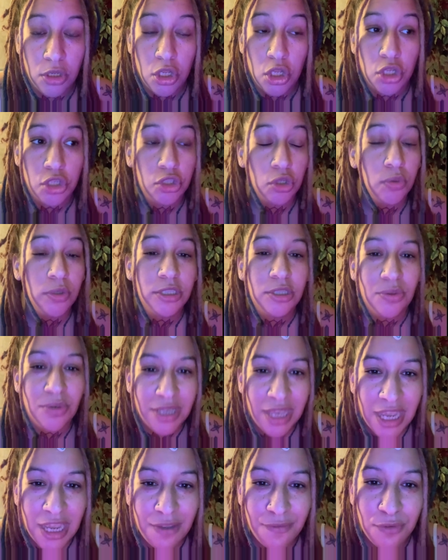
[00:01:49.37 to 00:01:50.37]
So it's
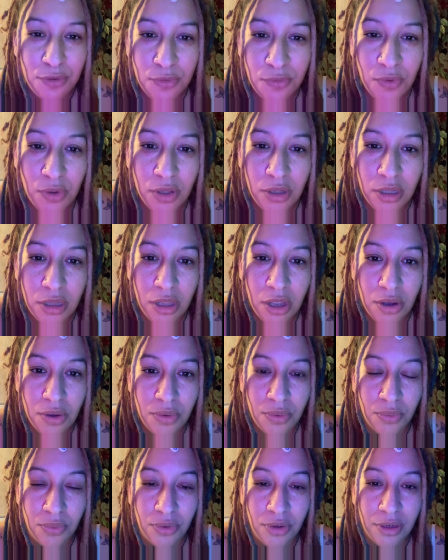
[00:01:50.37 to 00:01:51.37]
okay if you feel
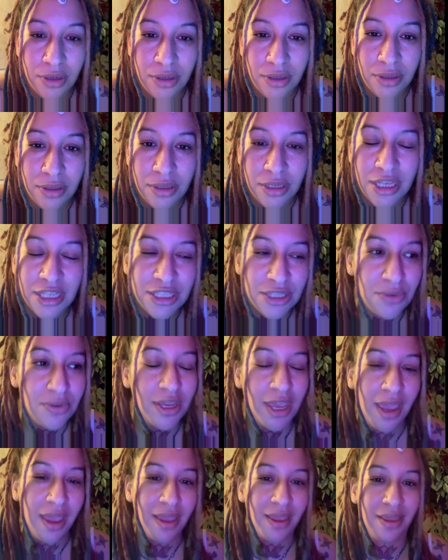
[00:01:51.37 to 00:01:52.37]
alone. It's
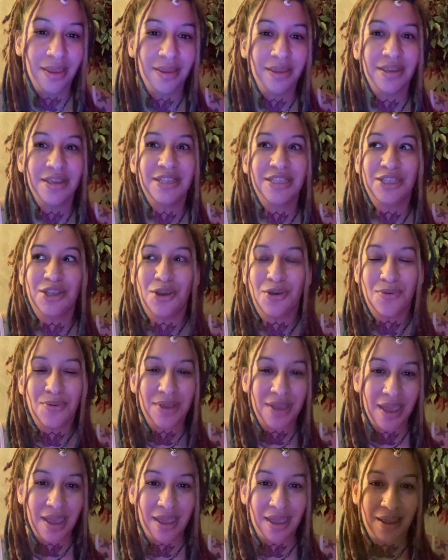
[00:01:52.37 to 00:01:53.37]
okay. It's
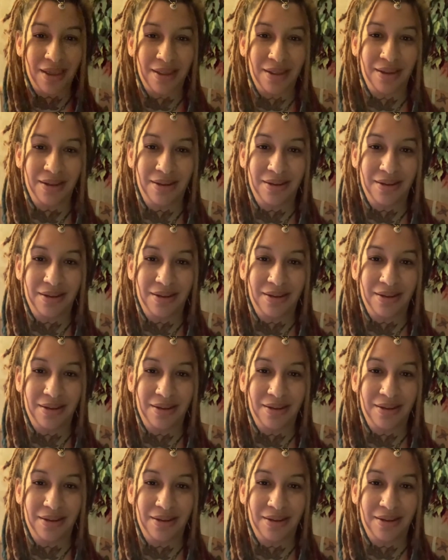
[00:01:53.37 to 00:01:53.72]
okay.